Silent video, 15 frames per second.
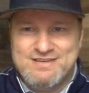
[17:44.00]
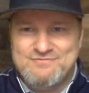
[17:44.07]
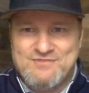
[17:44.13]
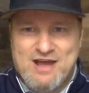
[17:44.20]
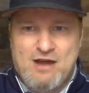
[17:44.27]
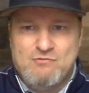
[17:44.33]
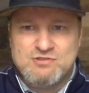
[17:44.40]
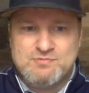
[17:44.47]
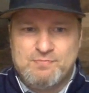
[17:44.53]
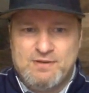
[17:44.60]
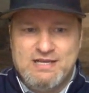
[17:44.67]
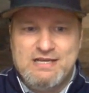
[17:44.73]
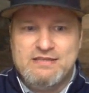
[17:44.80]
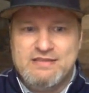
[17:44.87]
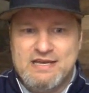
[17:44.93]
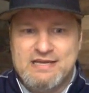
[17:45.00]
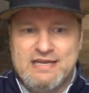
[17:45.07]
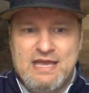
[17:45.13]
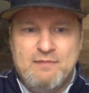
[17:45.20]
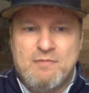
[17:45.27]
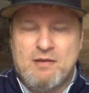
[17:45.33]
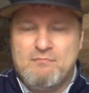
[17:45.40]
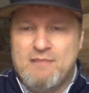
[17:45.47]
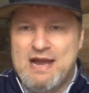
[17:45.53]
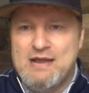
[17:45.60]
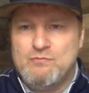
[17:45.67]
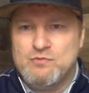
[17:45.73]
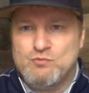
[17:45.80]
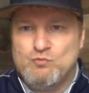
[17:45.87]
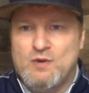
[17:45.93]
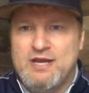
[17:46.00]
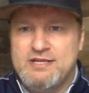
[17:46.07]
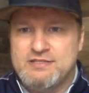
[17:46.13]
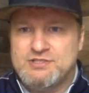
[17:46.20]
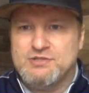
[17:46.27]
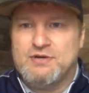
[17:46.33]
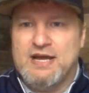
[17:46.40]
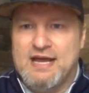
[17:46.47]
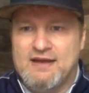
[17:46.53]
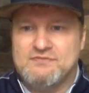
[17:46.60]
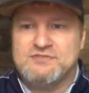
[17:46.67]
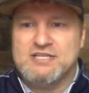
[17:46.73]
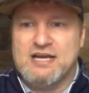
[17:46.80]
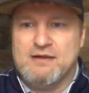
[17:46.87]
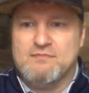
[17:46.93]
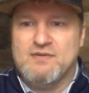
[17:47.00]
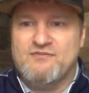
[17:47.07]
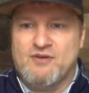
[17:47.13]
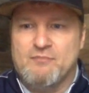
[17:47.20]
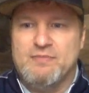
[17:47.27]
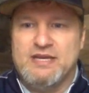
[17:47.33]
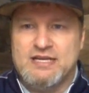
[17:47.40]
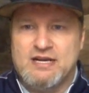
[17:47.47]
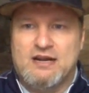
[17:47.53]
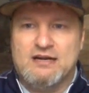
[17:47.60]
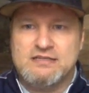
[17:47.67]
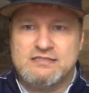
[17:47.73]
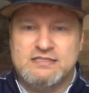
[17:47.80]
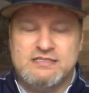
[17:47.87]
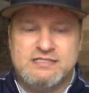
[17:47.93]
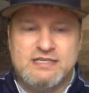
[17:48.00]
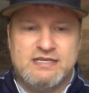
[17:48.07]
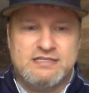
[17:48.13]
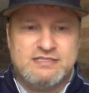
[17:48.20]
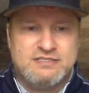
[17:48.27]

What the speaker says: If I was playing that game, I would wait until halftime, if I'm being honest, DJ,